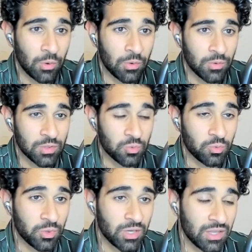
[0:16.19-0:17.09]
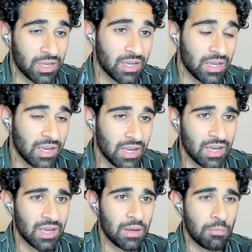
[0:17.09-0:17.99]
What was really
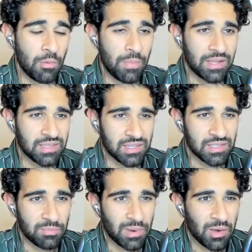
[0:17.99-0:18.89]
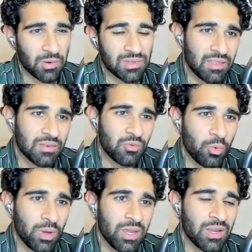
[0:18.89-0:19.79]
momentous about this
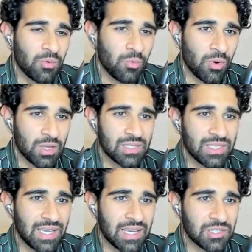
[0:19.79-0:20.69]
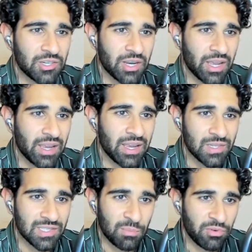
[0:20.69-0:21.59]
week was yesterday,
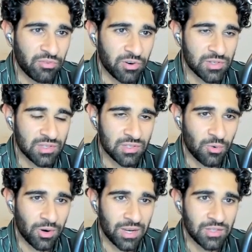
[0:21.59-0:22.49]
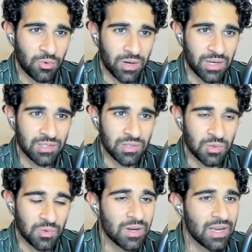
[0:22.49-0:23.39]
December 1st,
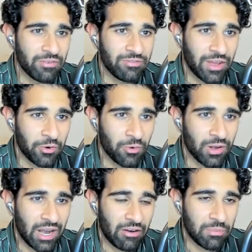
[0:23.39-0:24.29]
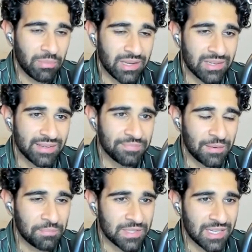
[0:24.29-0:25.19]
2022, the federal government,
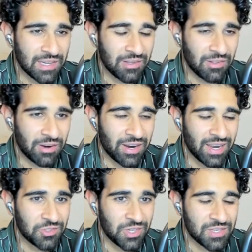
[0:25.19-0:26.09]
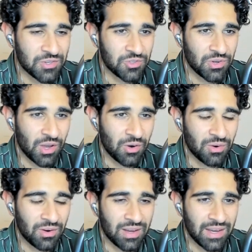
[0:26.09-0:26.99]
in particular, Justin
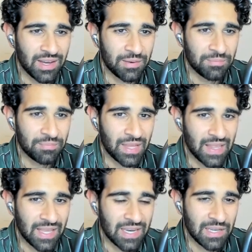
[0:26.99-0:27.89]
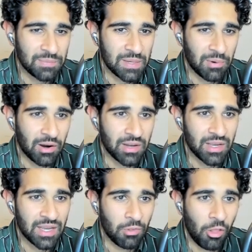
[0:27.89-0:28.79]
Trudeau and the NDP
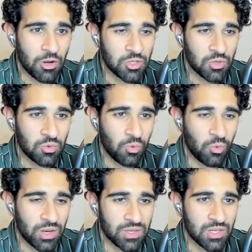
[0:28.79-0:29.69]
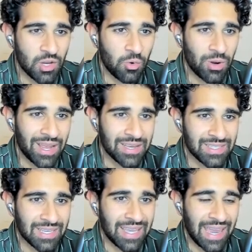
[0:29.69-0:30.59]
party, launched what is known as
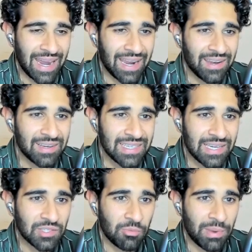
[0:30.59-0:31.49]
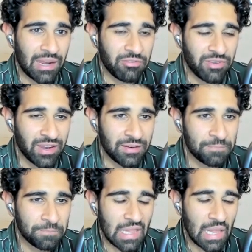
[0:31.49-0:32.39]
the Canada Dental Benefit.
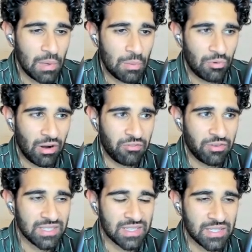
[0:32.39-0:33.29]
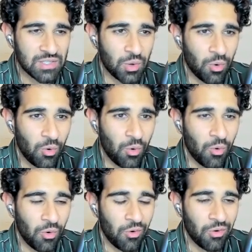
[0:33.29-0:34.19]
Let me preface this
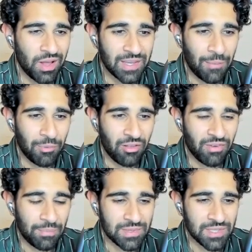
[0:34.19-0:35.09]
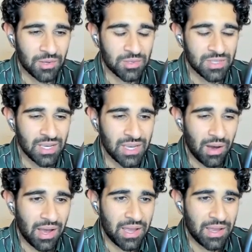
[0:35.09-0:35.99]
whole couple of episodes
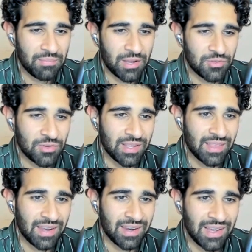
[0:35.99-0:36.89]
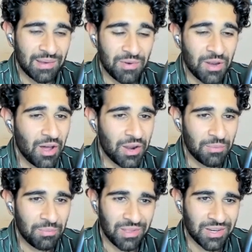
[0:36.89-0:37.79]
by mentioning that I'm not
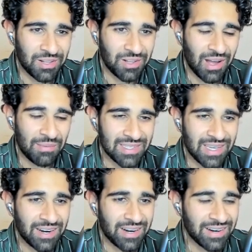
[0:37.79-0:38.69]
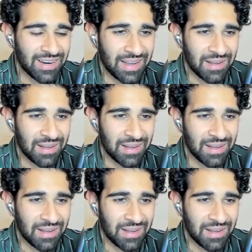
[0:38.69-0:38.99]
a political commentator.